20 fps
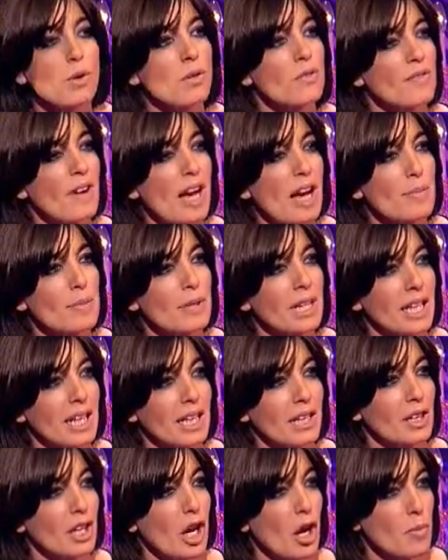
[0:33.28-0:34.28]
your
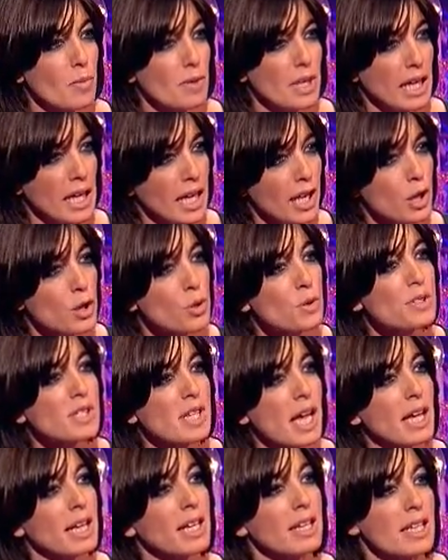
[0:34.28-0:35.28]
family cope with it? Like, who's
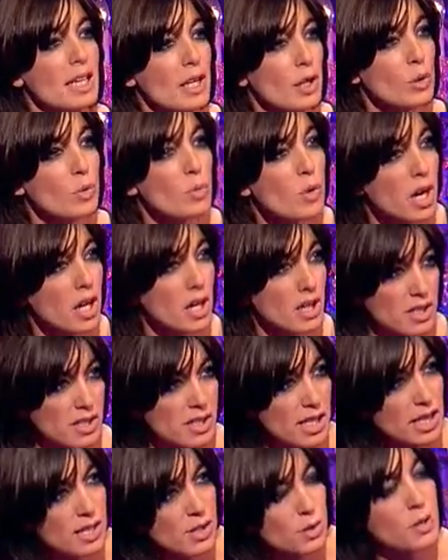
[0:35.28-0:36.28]
taken it the worst?
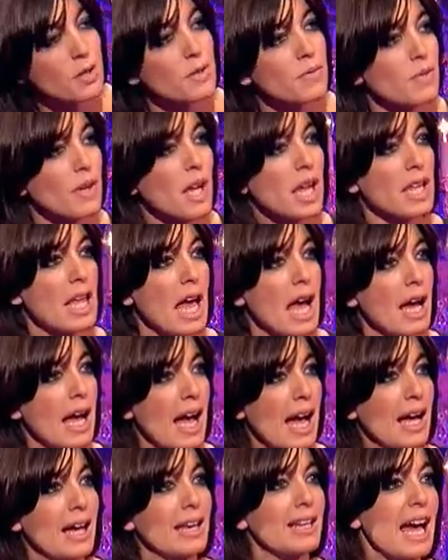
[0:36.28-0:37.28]

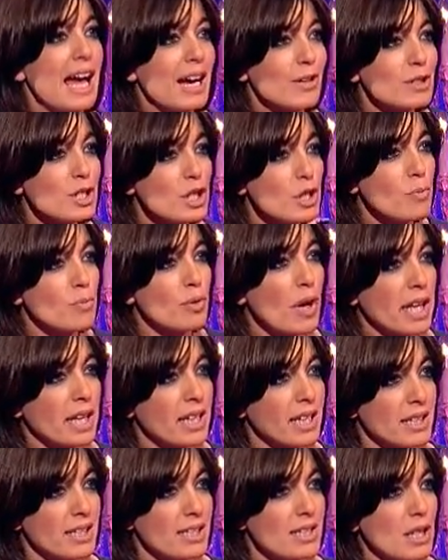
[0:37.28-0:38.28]
And how did you break
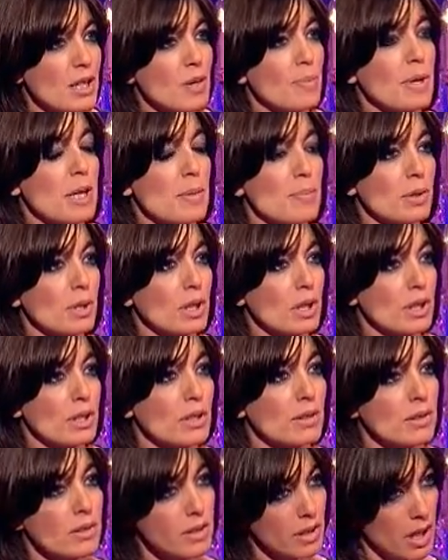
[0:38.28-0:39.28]
it to the people that
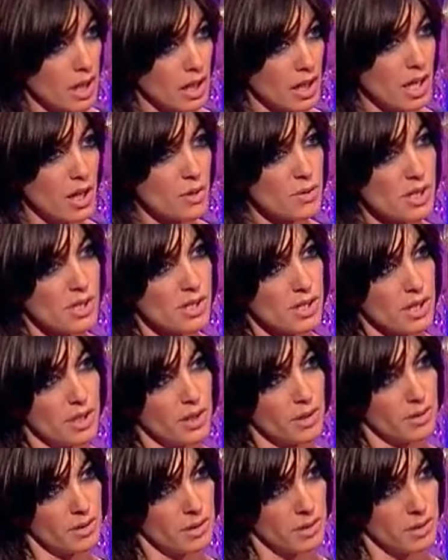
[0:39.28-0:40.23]
are closest to you?